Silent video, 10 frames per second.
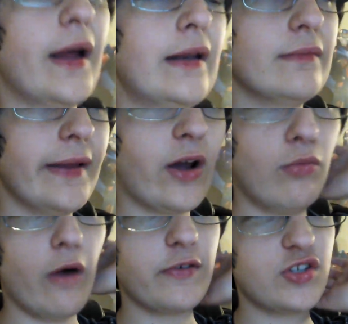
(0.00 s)
and Lego
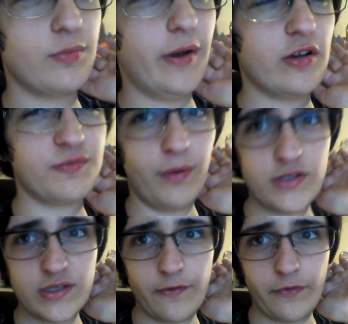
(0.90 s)
Marvel Superheroes, a
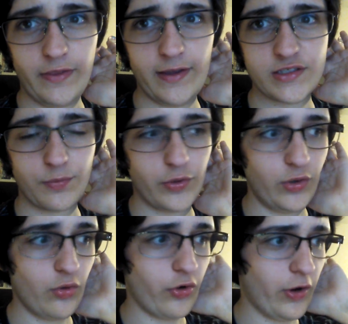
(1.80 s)
bunch of different things to
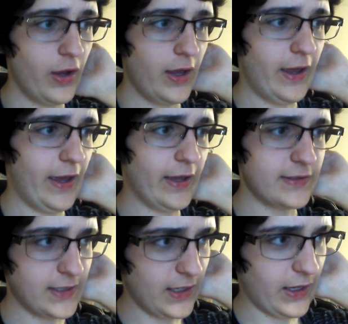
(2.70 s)
pre-order, and
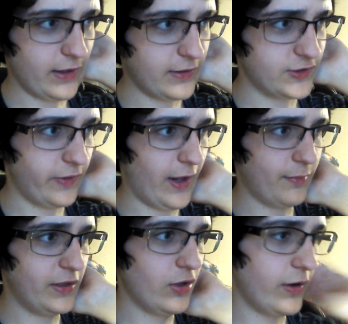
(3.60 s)
so that'll
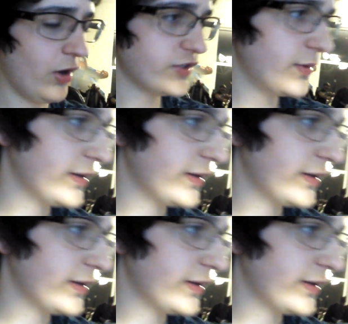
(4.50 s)
be good. And also